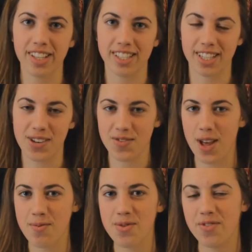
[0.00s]

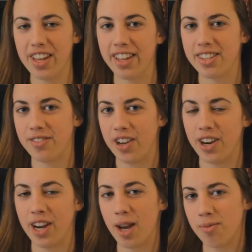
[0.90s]
CFWV is a
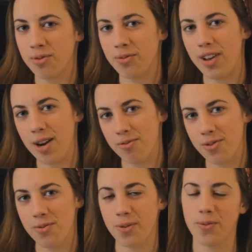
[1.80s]
very help,
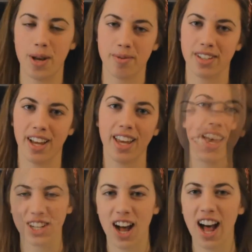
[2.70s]
helpful website
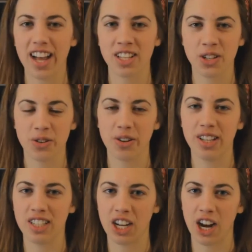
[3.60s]
and Scott High School
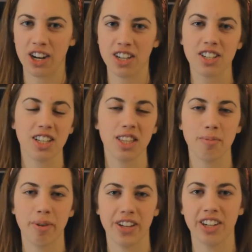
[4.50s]
is encouraging
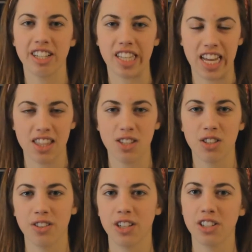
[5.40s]
the parents and the
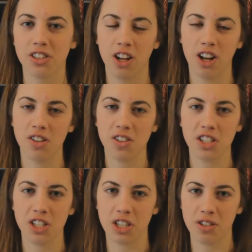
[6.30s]
students not
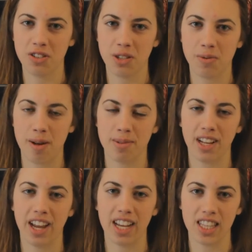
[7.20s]
only to use the
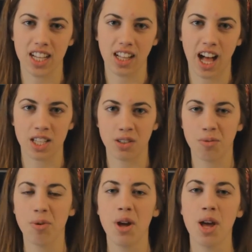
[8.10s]
website in the
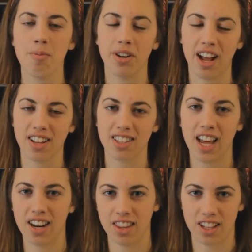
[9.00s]
classroom but
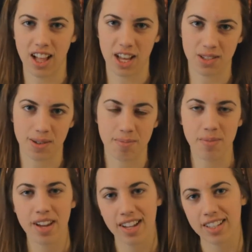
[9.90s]
outside of the classroom
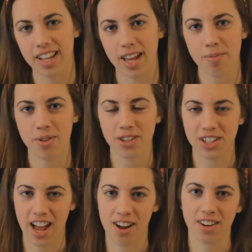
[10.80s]
to help their
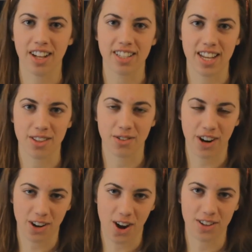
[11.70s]
child attend the
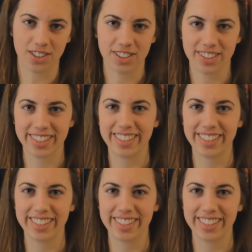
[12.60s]
right college.